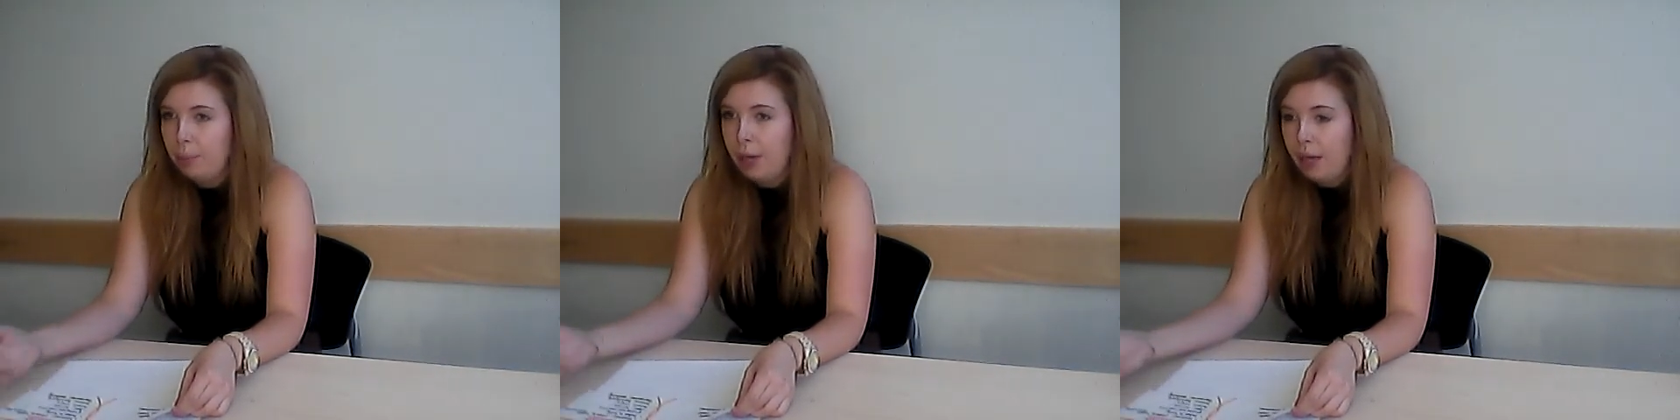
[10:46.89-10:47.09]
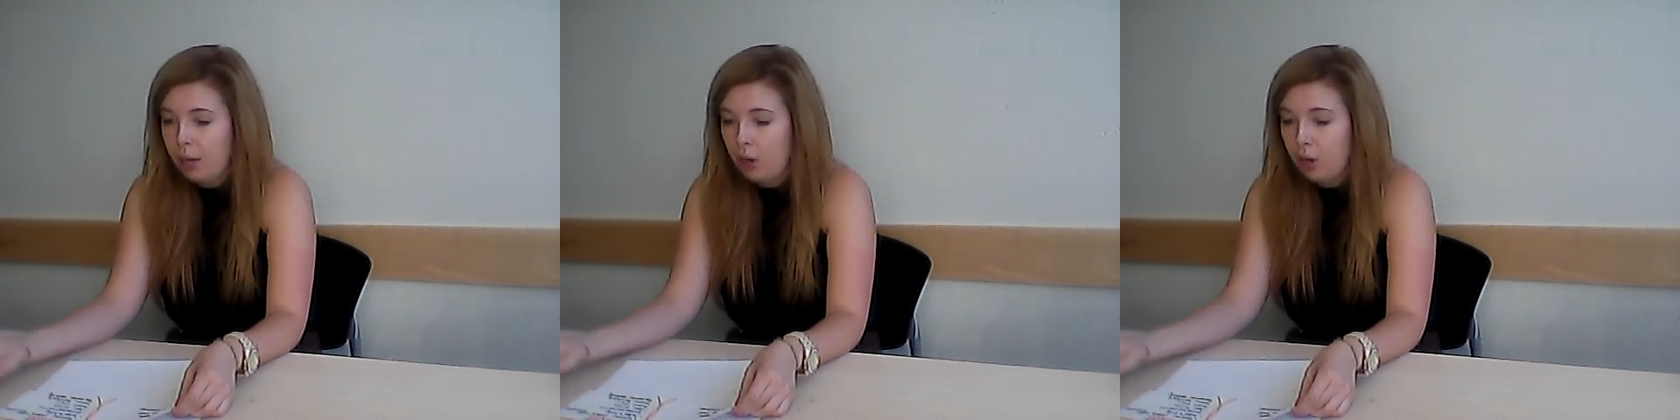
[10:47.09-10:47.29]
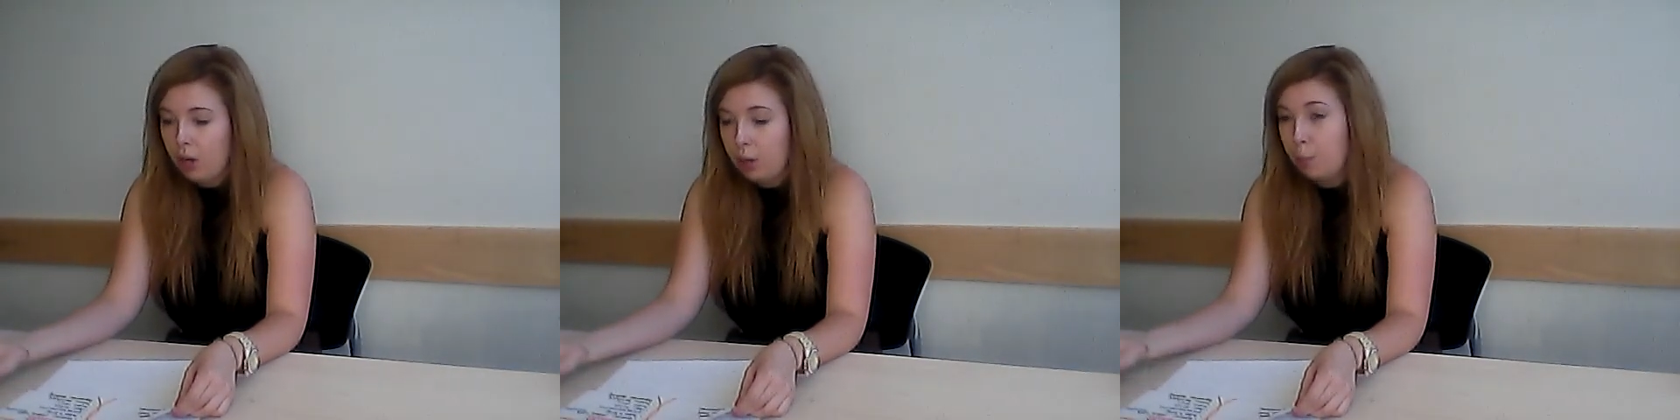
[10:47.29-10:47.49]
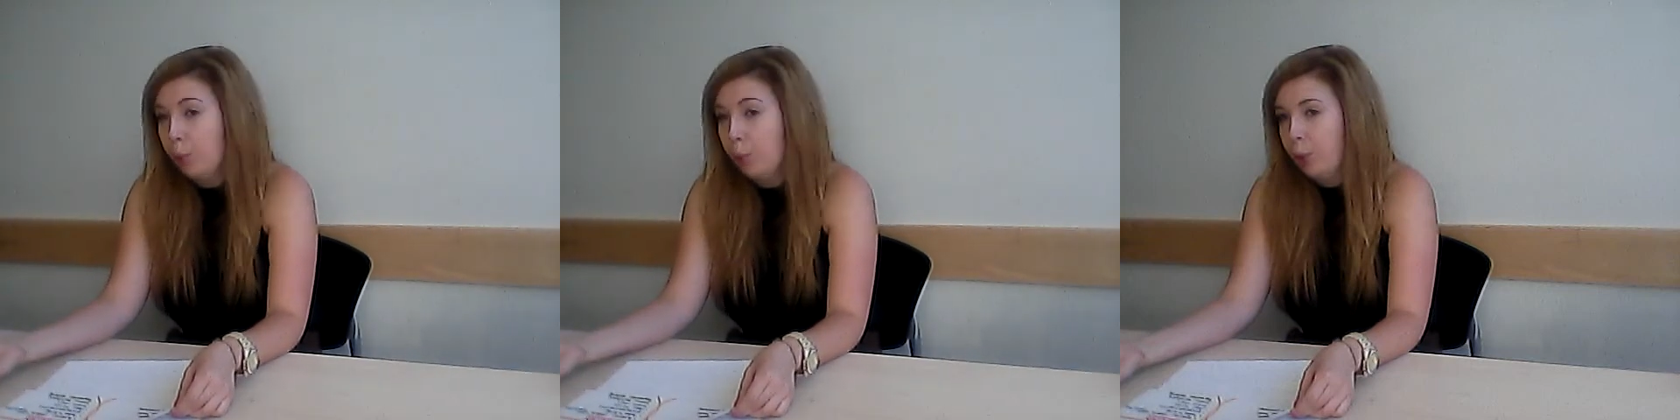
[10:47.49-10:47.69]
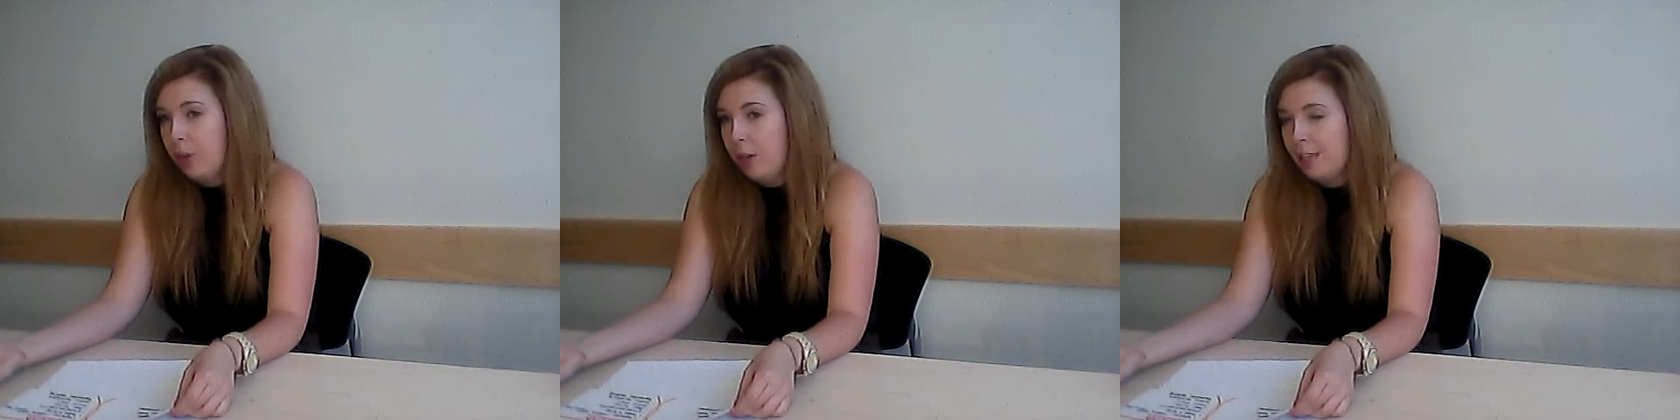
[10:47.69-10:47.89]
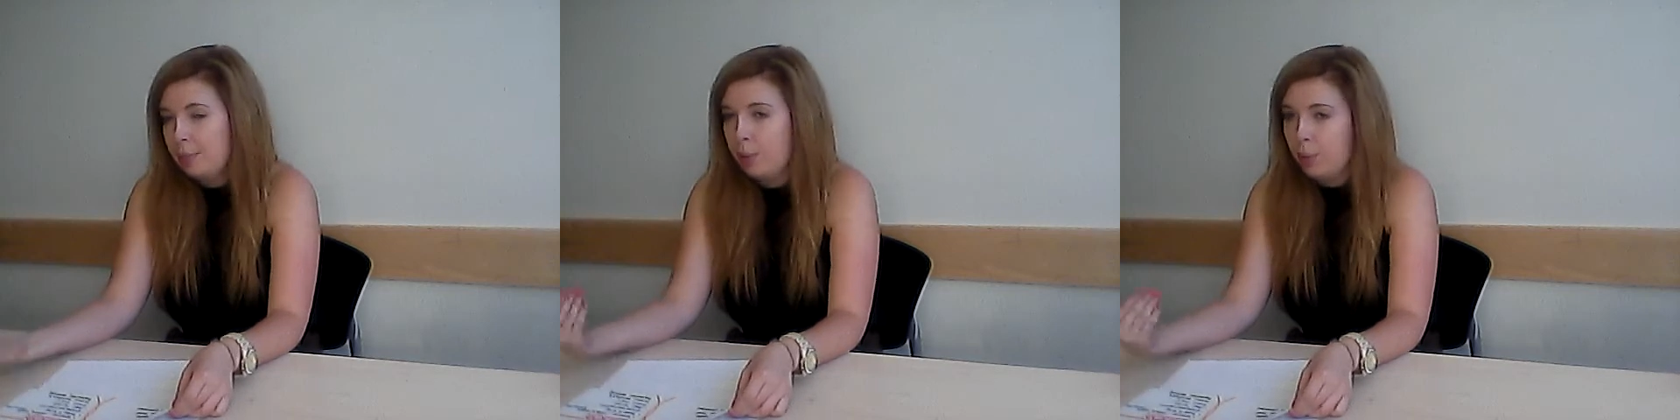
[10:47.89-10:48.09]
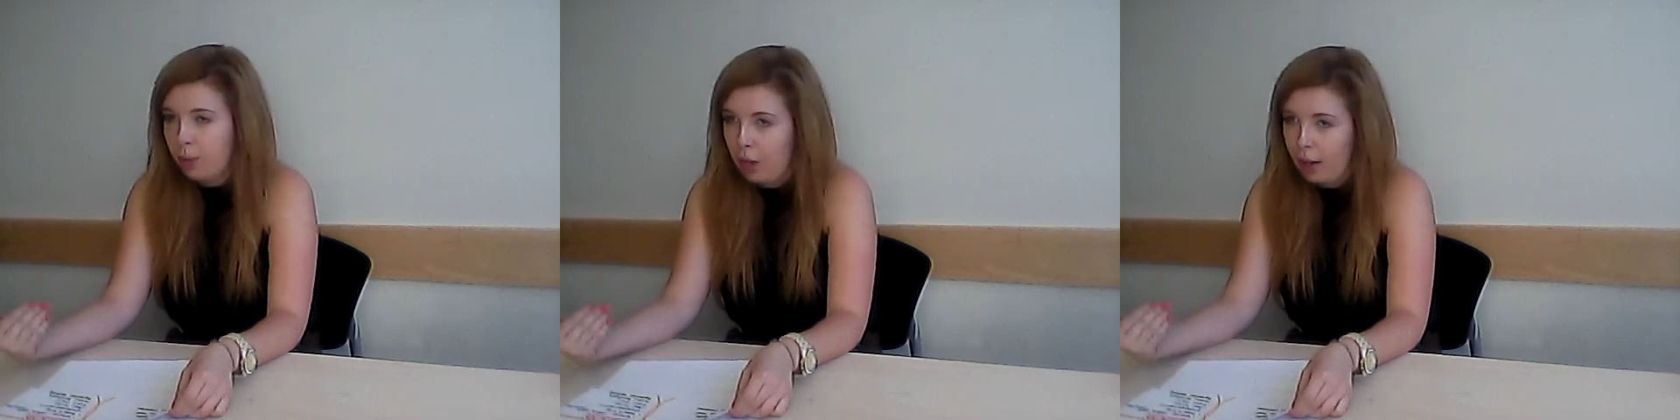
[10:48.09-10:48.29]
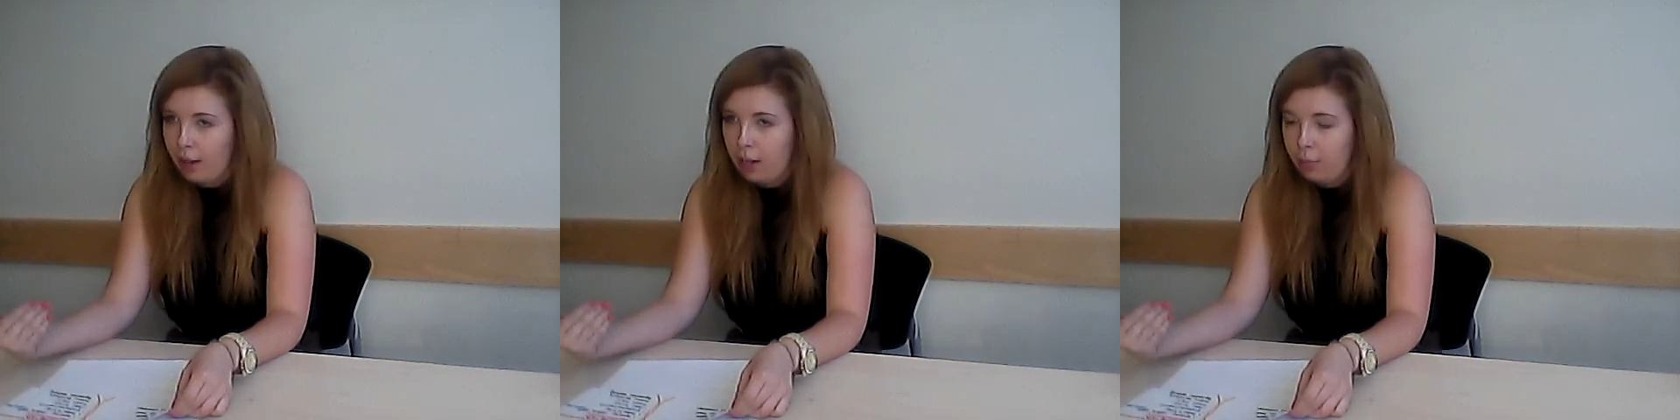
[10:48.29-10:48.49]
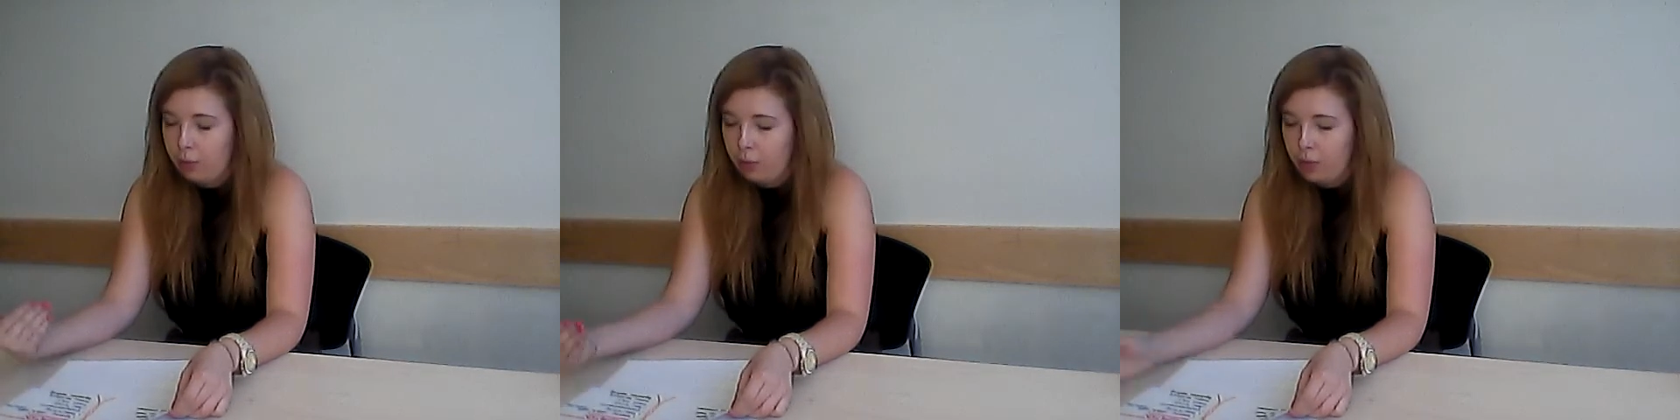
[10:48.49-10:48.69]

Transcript: paying our employees, but we're not going to